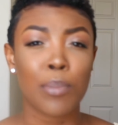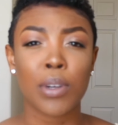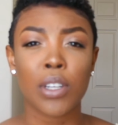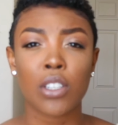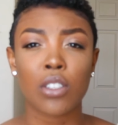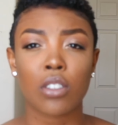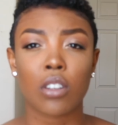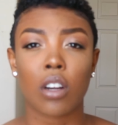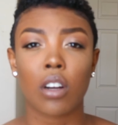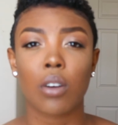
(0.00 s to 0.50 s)
I'm
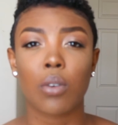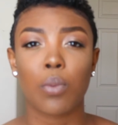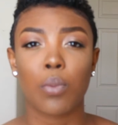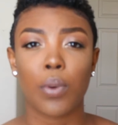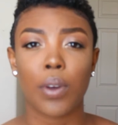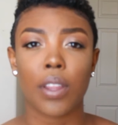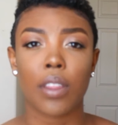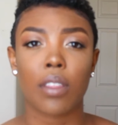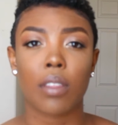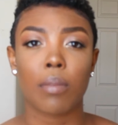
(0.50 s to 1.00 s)
gonna start
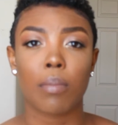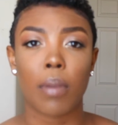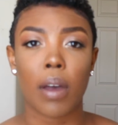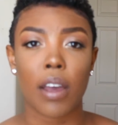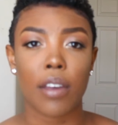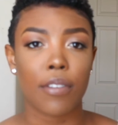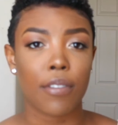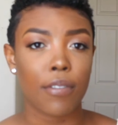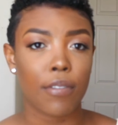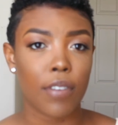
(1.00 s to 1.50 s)
with
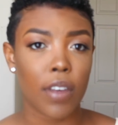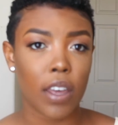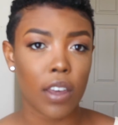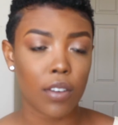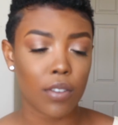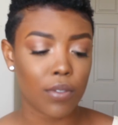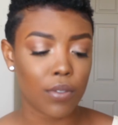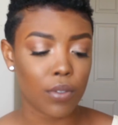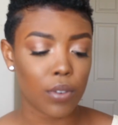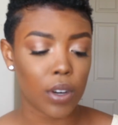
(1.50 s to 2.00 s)
my
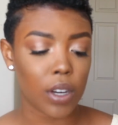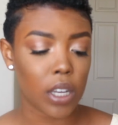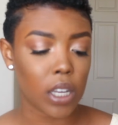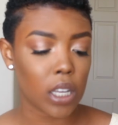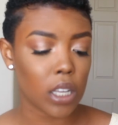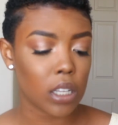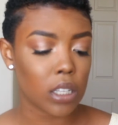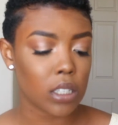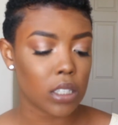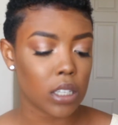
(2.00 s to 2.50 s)

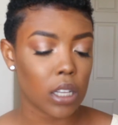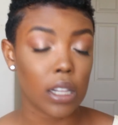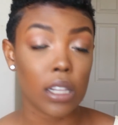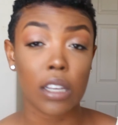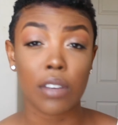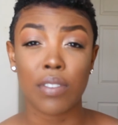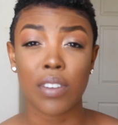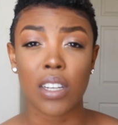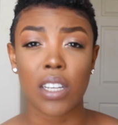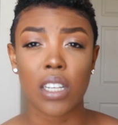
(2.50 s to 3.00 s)
favorite
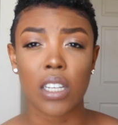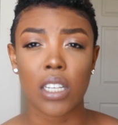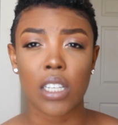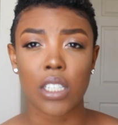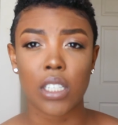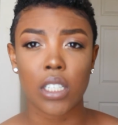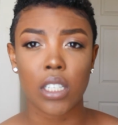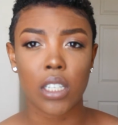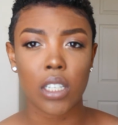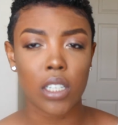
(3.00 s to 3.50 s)
leave-in
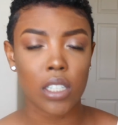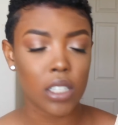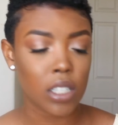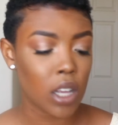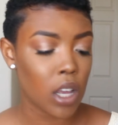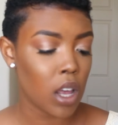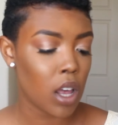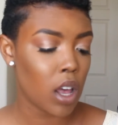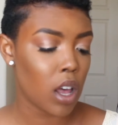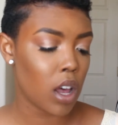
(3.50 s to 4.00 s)
conditioners.
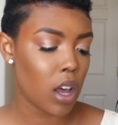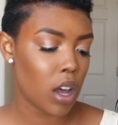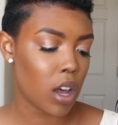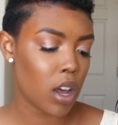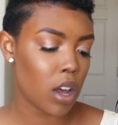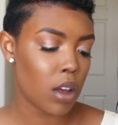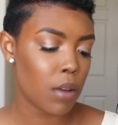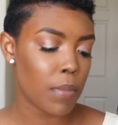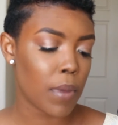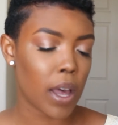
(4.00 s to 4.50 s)

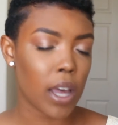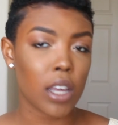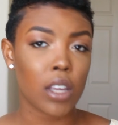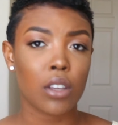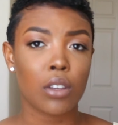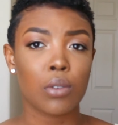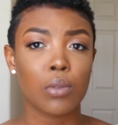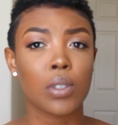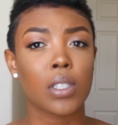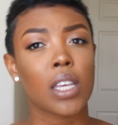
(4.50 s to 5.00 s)
Um, I
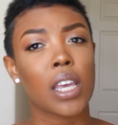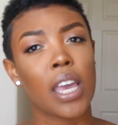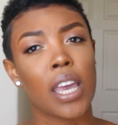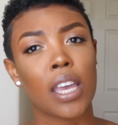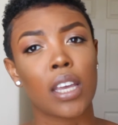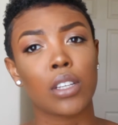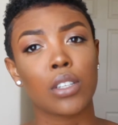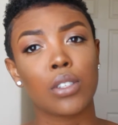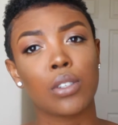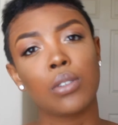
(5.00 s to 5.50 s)
use
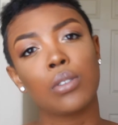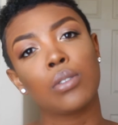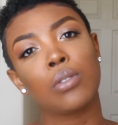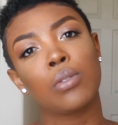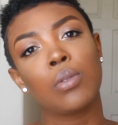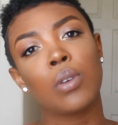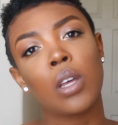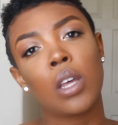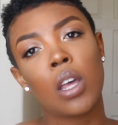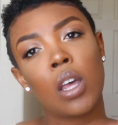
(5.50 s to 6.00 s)

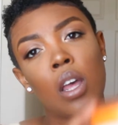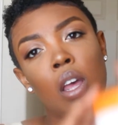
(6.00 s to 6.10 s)
Cantu.